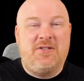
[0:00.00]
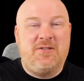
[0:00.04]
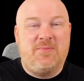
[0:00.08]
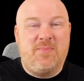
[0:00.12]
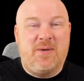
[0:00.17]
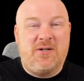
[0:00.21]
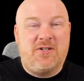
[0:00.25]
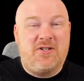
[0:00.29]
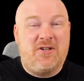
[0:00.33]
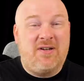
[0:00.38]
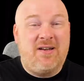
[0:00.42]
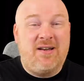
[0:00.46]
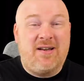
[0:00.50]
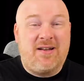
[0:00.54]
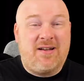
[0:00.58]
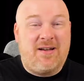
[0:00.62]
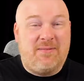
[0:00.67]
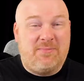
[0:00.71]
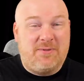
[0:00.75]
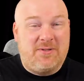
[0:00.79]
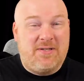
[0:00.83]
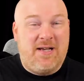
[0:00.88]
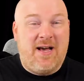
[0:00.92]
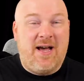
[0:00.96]
She's mentioned it a
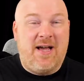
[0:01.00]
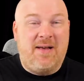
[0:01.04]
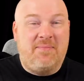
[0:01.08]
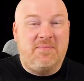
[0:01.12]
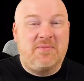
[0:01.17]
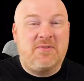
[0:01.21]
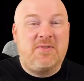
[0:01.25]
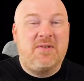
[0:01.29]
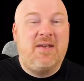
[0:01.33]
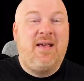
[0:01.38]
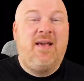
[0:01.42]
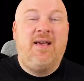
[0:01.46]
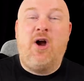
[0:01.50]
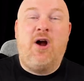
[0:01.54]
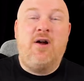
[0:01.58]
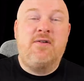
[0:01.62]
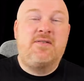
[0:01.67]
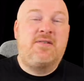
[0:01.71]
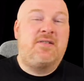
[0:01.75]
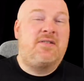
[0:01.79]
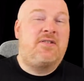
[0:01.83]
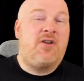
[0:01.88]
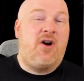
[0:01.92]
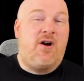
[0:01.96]
couple times. In
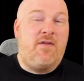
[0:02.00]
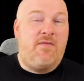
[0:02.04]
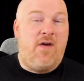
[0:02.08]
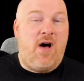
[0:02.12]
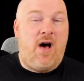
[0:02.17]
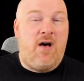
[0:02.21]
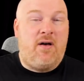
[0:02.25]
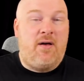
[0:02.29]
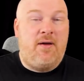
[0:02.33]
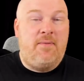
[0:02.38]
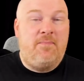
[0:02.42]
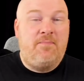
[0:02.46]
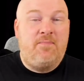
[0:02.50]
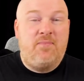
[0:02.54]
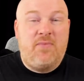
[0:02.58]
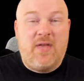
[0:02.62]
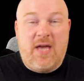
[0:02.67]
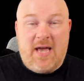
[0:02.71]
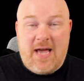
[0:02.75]
regards to Tar-Valon,